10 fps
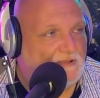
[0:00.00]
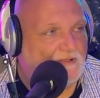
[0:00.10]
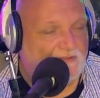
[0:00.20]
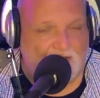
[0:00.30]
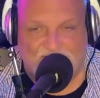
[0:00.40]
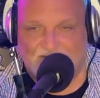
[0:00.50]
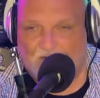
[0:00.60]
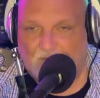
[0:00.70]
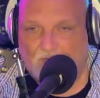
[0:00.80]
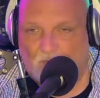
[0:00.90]
I could still
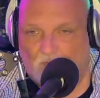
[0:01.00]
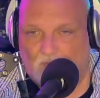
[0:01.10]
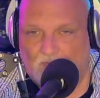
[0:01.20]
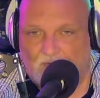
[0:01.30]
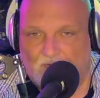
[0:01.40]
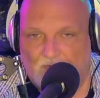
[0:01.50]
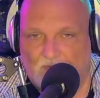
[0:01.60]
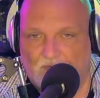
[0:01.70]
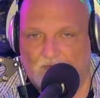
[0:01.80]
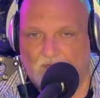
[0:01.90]
record
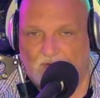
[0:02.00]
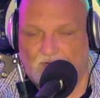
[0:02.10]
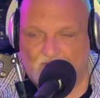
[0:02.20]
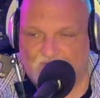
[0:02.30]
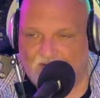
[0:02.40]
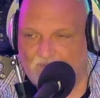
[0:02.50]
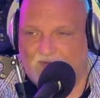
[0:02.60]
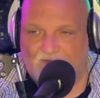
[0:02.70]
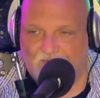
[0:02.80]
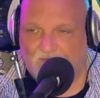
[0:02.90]
enough to get me
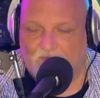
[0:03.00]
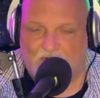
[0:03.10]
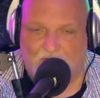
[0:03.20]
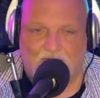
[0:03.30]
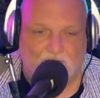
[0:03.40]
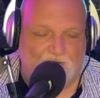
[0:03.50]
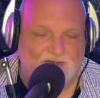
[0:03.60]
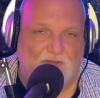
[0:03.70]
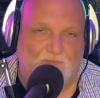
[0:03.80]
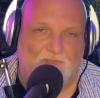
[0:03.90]
through the rest
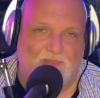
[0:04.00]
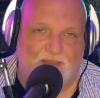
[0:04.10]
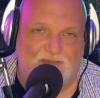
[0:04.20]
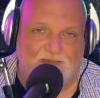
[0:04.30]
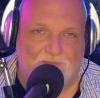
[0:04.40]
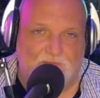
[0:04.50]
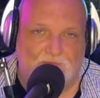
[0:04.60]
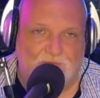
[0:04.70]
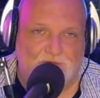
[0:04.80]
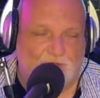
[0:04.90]
of the next
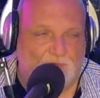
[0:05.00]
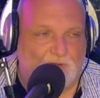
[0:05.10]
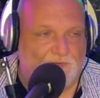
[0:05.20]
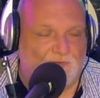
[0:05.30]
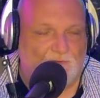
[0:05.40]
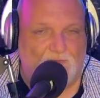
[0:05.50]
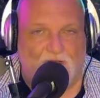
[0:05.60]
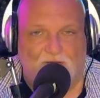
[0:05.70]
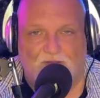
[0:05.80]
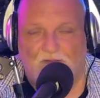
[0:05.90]
January through the month.